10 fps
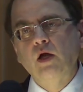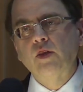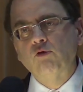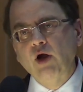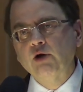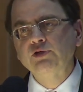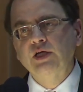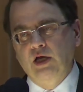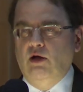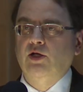The
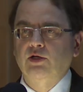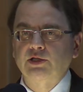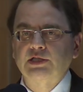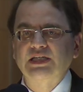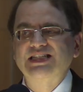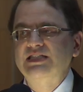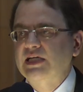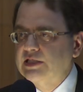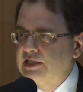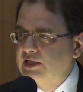requisite calculus is
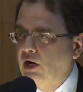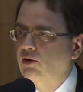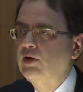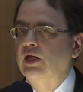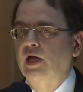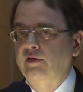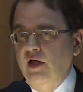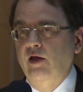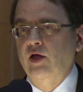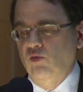necessarily a
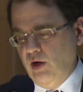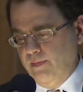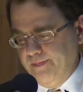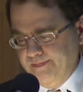delicate one.